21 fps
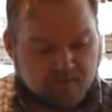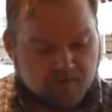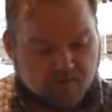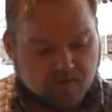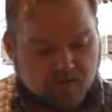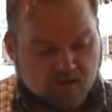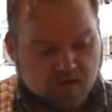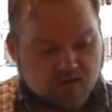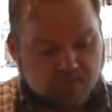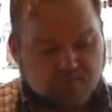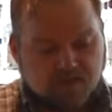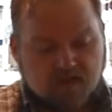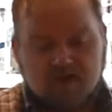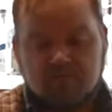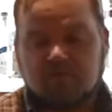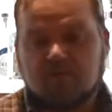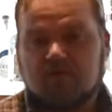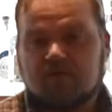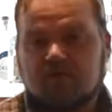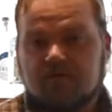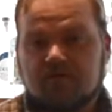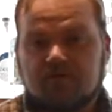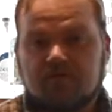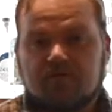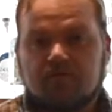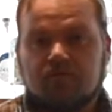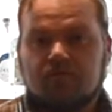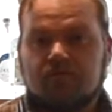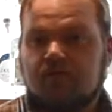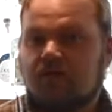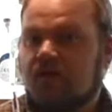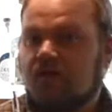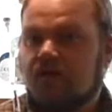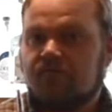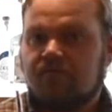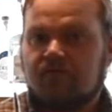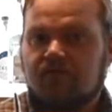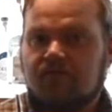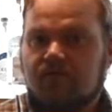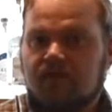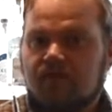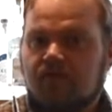I personally don't care
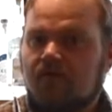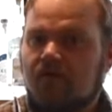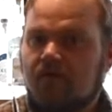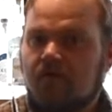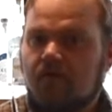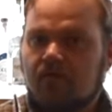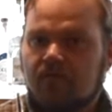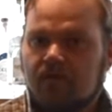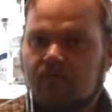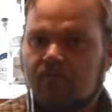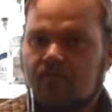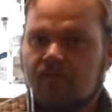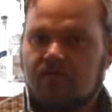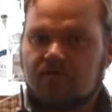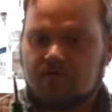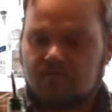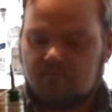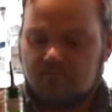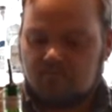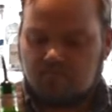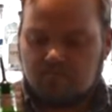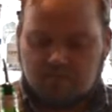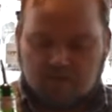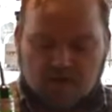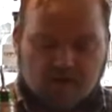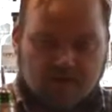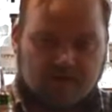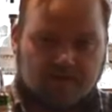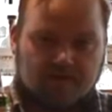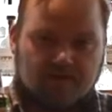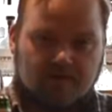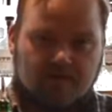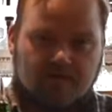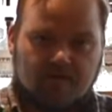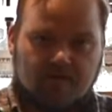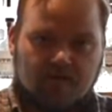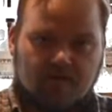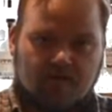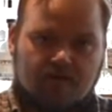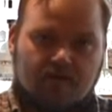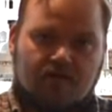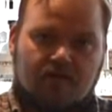for Tanqueray all that much, but
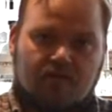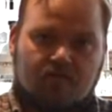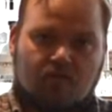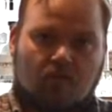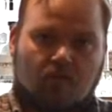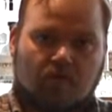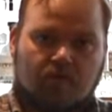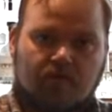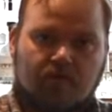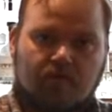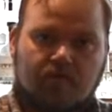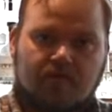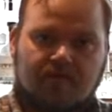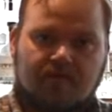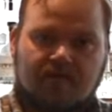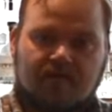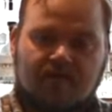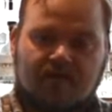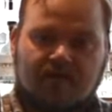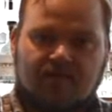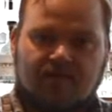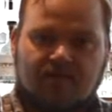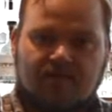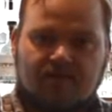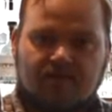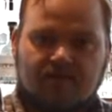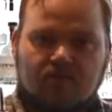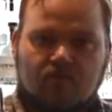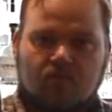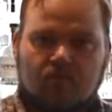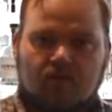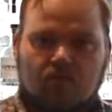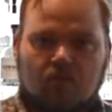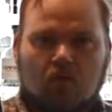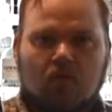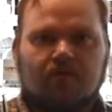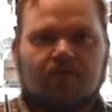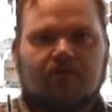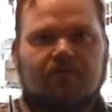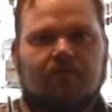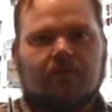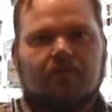when we're using the Antica, we
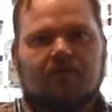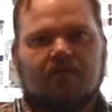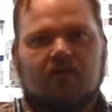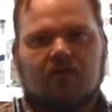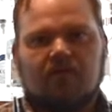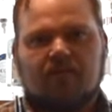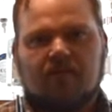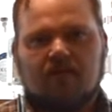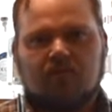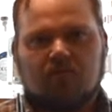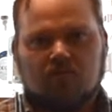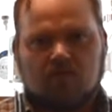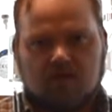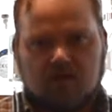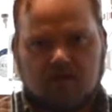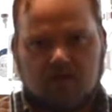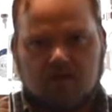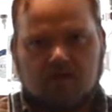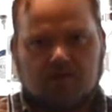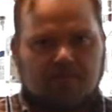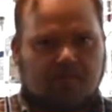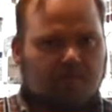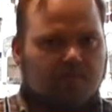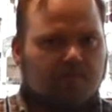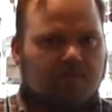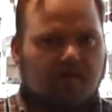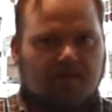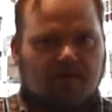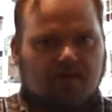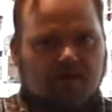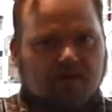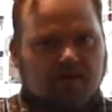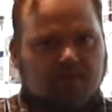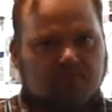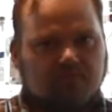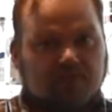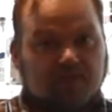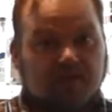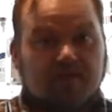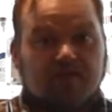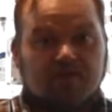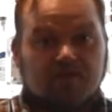want something to be able to cut through that kind of
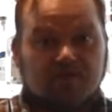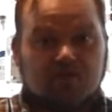latent